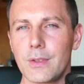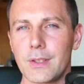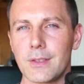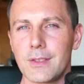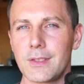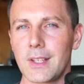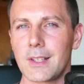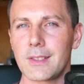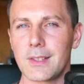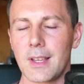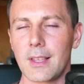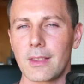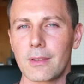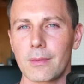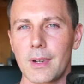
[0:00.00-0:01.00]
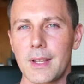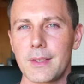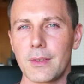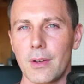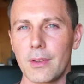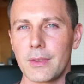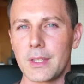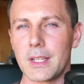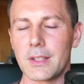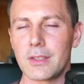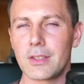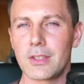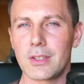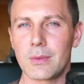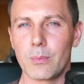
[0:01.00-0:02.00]
and 16 threads on these
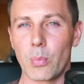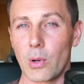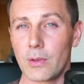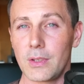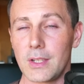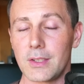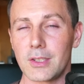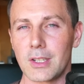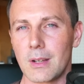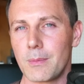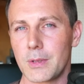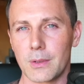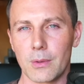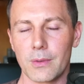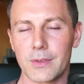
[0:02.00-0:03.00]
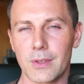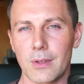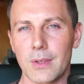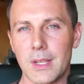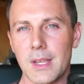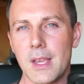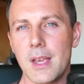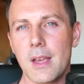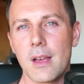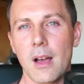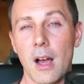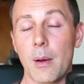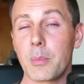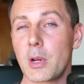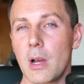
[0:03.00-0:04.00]
both these chips and also the
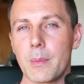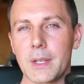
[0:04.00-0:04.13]
upcoming